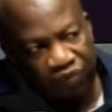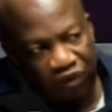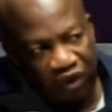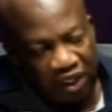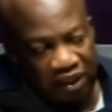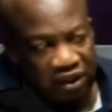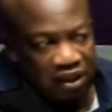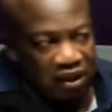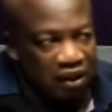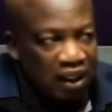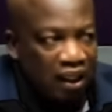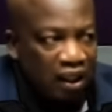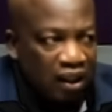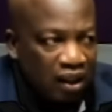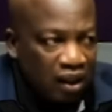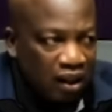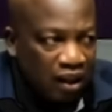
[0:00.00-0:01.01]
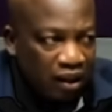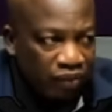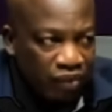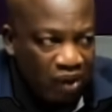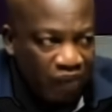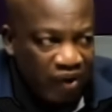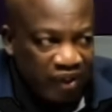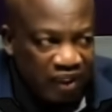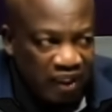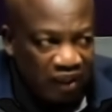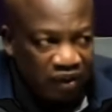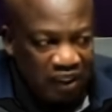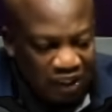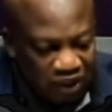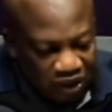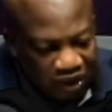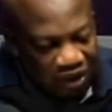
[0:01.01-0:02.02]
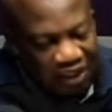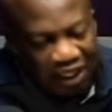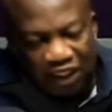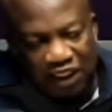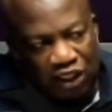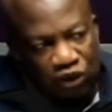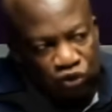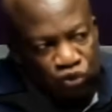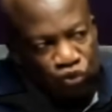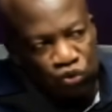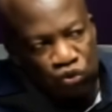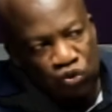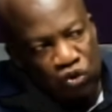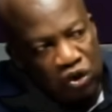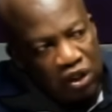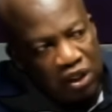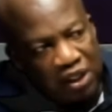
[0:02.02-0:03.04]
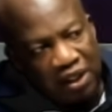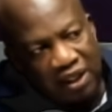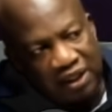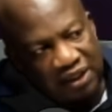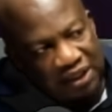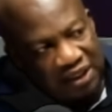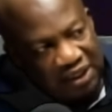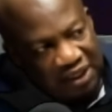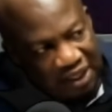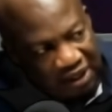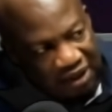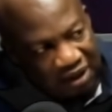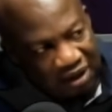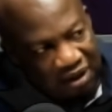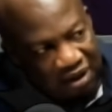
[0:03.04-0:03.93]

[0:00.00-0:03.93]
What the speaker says: forgetting say we have done this is here just 268.